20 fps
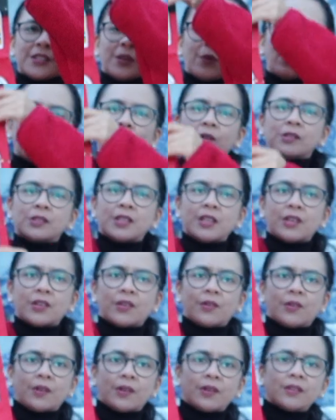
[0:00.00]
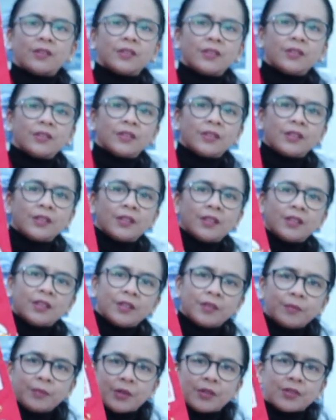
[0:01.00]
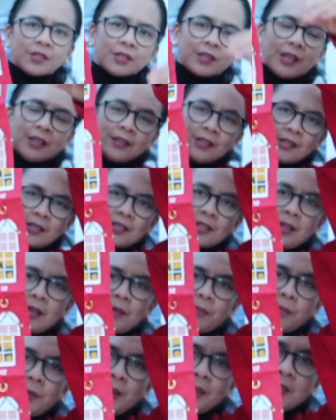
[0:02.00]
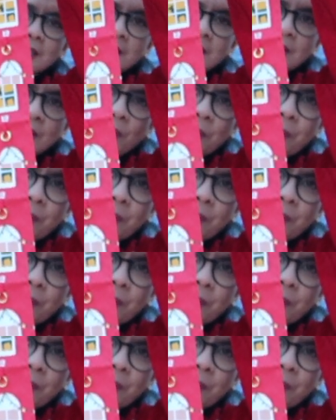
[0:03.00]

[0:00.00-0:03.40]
a wall decor because that itself is so